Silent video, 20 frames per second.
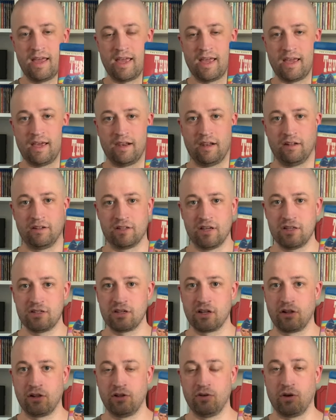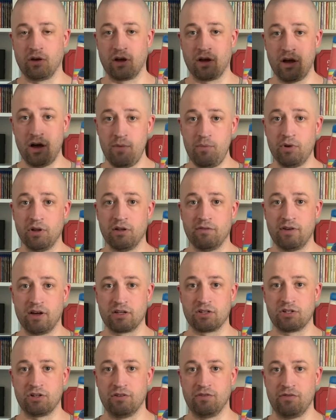and it does include a couple of
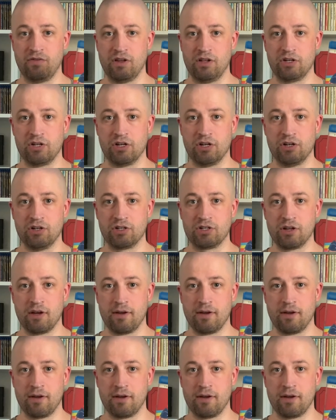extra features.